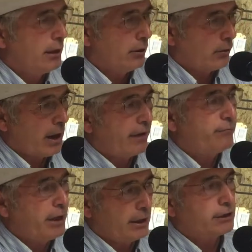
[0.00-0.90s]
You know, I've
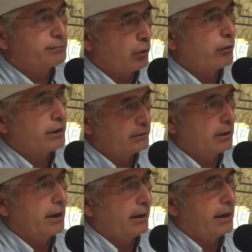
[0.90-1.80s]
been exploring,
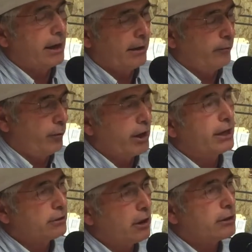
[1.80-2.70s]
and when
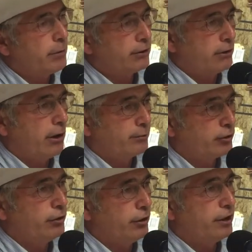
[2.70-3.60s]
I talk about the
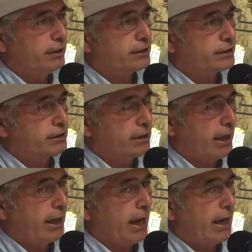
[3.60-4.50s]
opportunities the
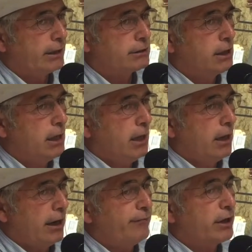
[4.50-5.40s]
state has,
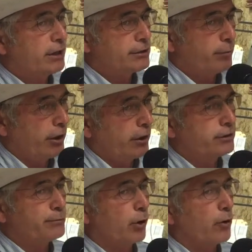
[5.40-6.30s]
I've been
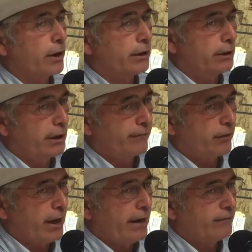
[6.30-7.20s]
exploring
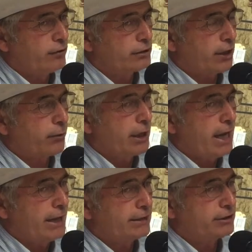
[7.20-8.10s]
different avenues. I really
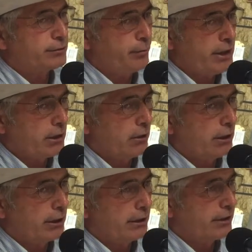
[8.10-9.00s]
hate to speak
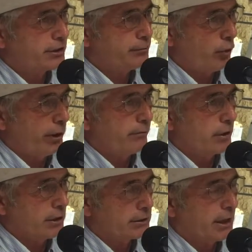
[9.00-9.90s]
on it at this point
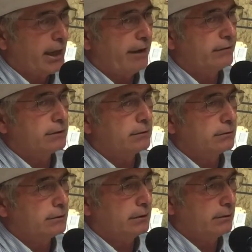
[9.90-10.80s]
because I haven't
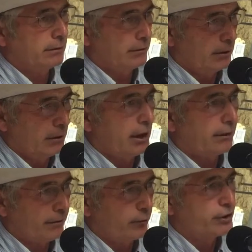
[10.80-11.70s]

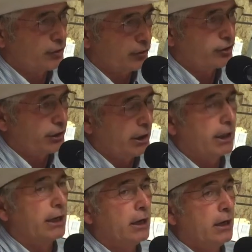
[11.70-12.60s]
got the research
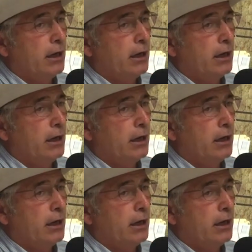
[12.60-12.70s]
done.